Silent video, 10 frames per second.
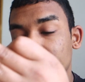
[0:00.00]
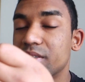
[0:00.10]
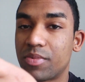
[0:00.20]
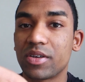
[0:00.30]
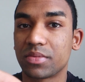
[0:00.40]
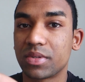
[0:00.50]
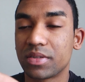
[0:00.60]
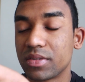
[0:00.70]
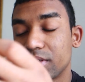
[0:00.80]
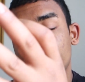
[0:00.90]
It's possible.
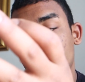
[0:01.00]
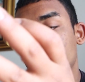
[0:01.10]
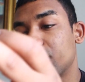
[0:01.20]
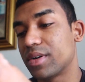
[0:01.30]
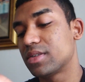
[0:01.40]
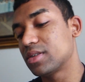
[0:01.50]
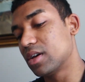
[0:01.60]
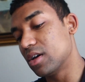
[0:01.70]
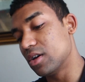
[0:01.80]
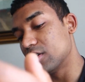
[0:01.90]
Anyways,
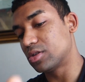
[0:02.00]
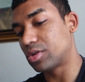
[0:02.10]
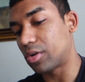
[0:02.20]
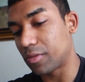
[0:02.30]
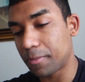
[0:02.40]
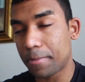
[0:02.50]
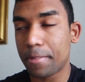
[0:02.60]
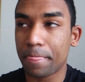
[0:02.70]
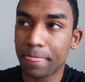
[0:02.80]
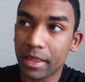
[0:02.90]
so
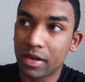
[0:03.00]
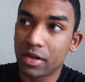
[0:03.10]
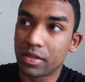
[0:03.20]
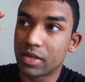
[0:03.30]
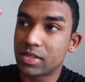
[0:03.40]
the